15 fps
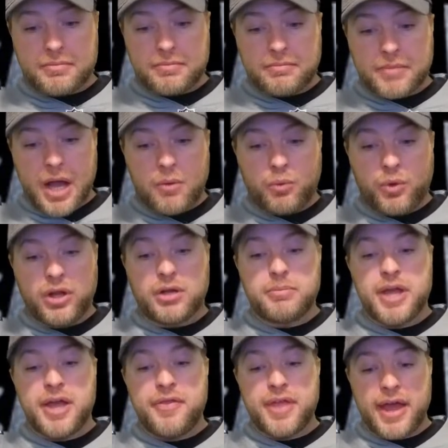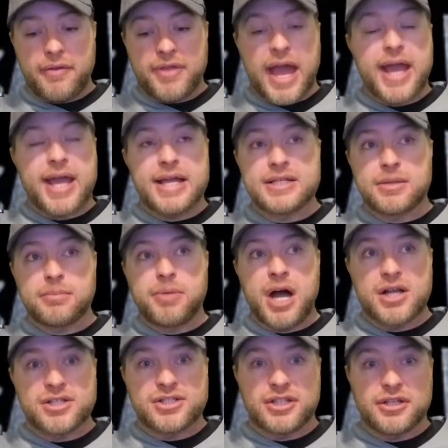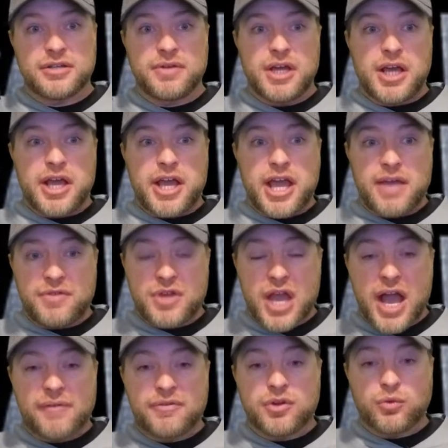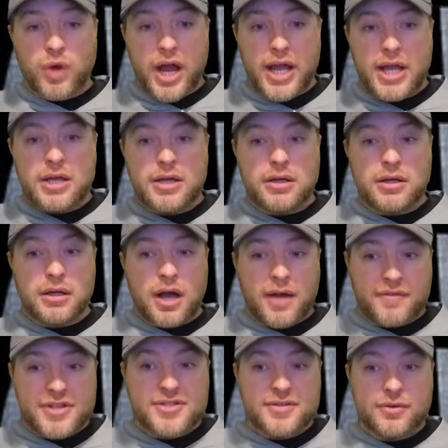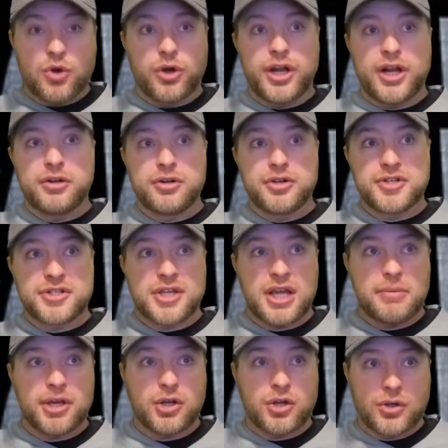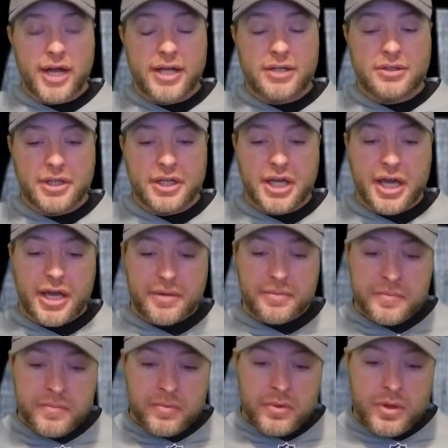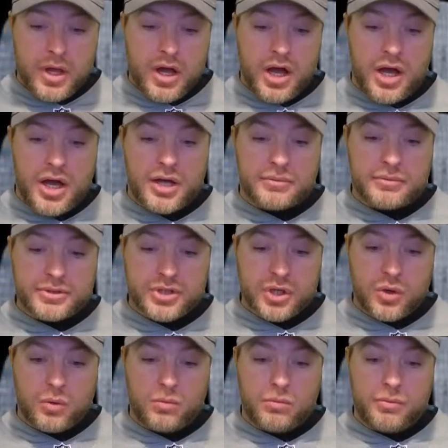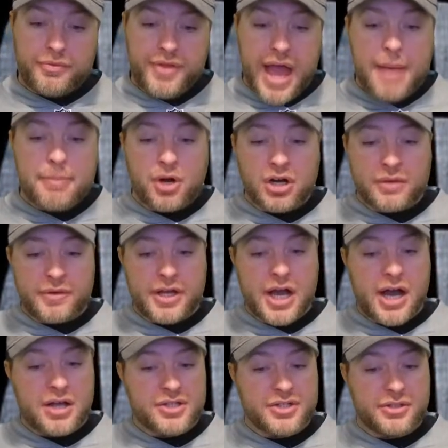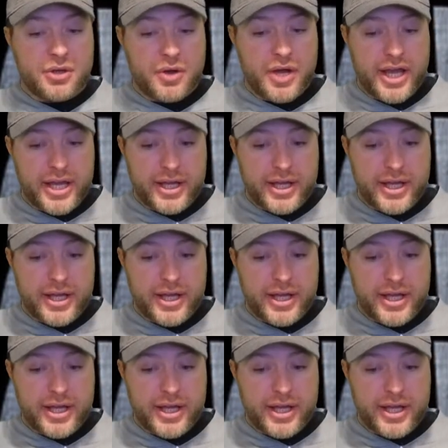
will admit that is a positive if you have the right offensive coordinator to scheme it correctly. Okay. So that part of it I also don't hate.